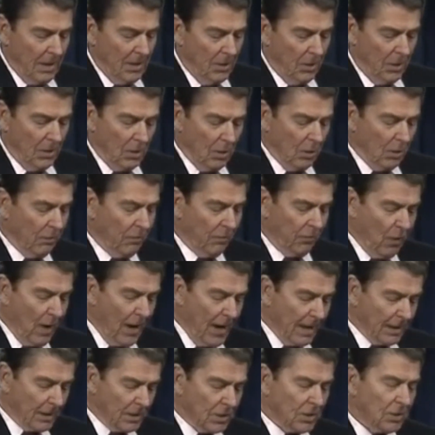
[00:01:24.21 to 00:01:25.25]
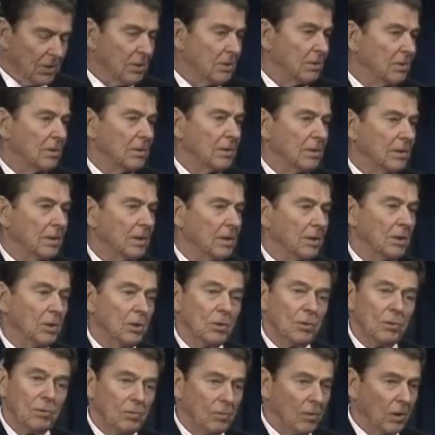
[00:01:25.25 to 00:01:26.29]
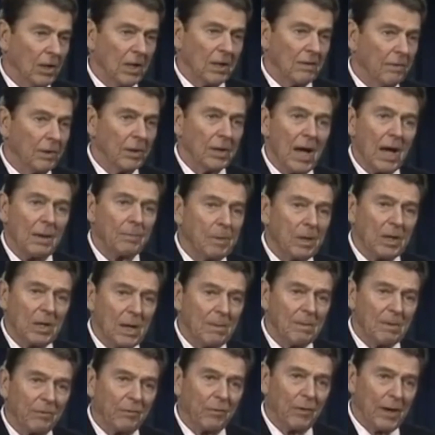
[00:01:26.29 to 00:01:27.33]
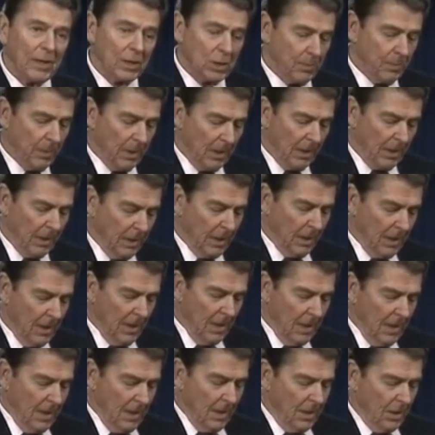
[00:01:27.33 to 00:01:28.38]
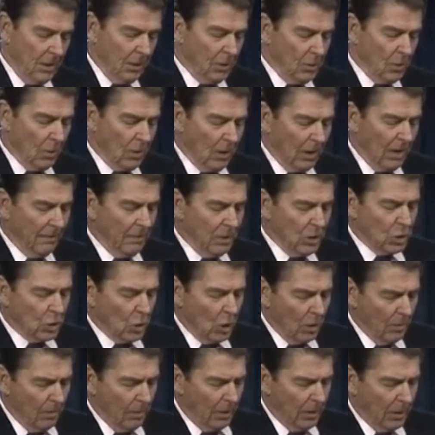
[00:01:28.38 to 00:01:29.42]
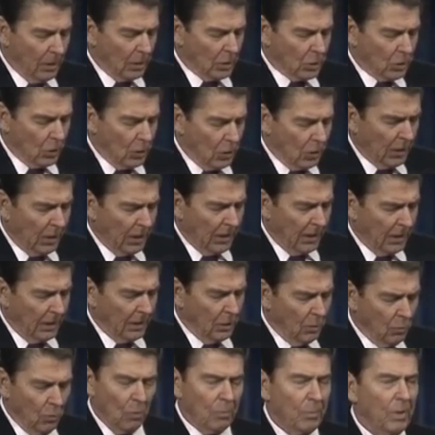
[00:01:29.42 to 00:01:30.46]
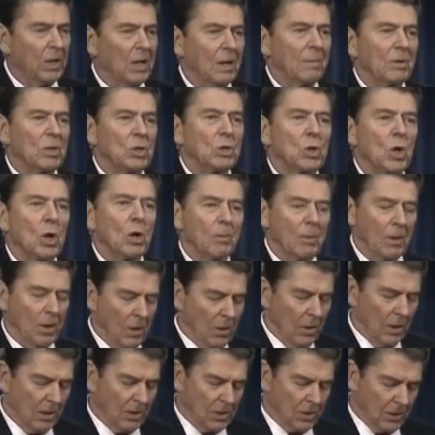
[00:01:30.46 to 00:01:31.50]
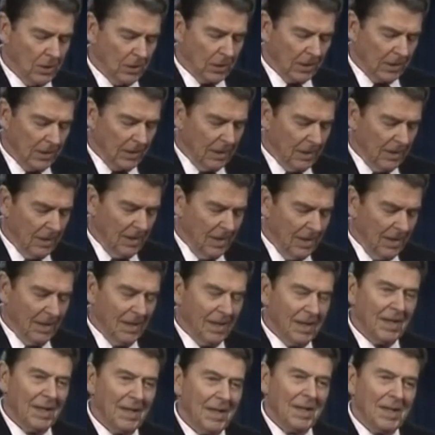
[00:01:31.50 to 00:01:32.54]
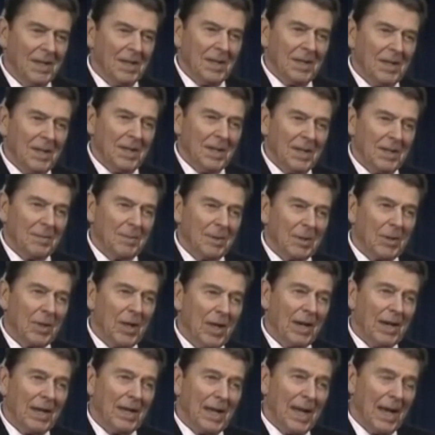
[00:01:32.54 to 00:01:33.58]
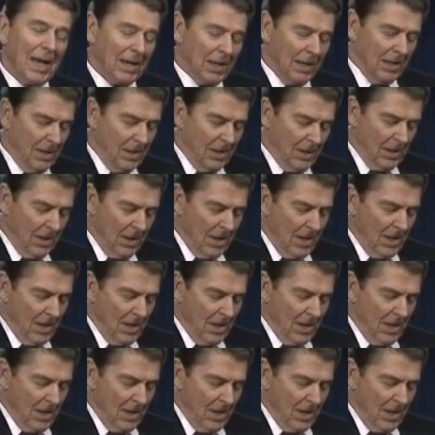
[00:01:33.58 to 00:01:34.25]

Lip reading: You can go to France, and you live and not become a Frenchman. You can go to live in Germany or Turkey, and you won't become a German or a Turk." But then he added,